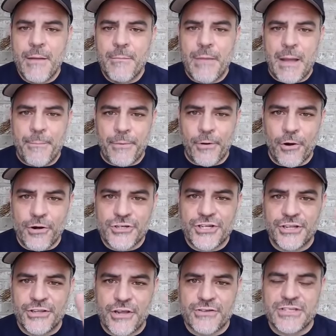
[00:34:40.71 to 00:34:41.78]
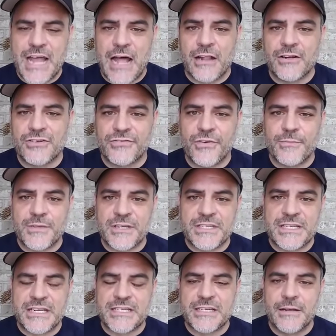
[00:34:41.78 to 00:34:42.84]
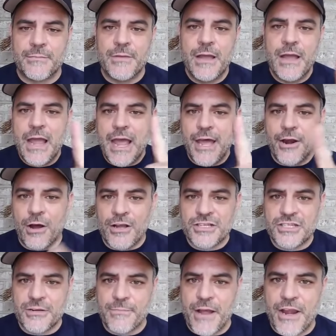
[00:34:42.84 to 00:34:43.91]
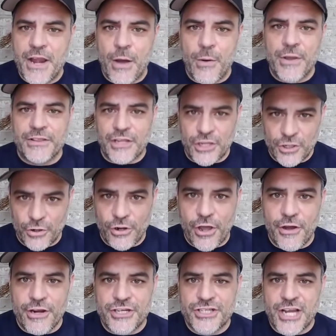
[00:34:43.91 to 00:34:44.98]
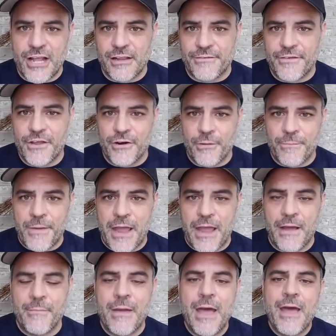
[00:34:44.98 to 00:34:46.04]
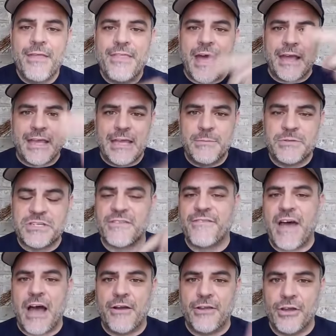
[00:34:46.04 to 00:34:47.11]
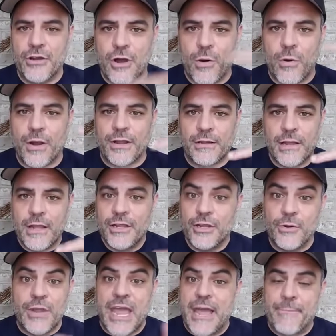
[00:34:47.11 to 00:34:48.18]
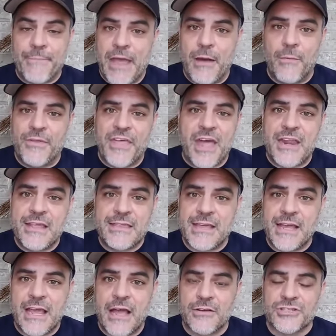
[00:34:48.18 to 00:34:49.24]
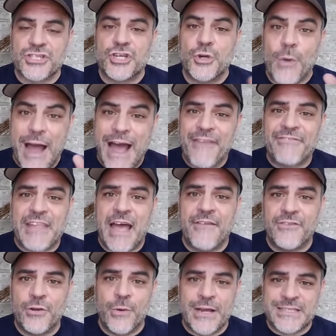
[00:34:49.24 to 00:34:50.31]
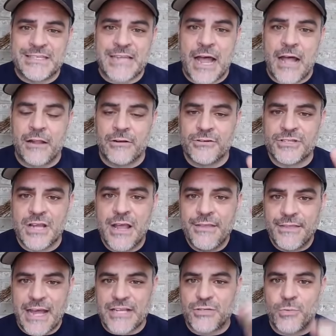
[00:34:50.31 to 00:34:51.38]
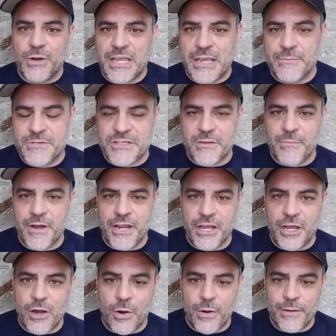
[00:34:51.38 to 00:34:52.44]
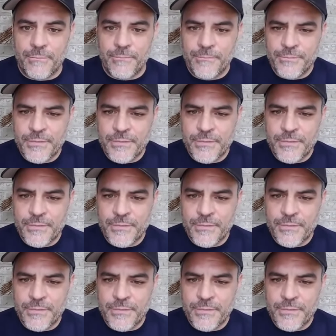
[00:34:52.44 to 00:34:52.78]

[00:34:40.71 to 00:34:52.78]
By purging those dollars from the system and also by knowing that you'll go to jail if you don't pay them, that keeps the value going. You can't pay it with anything else. You have to have US dollars. That's what keeps the money going.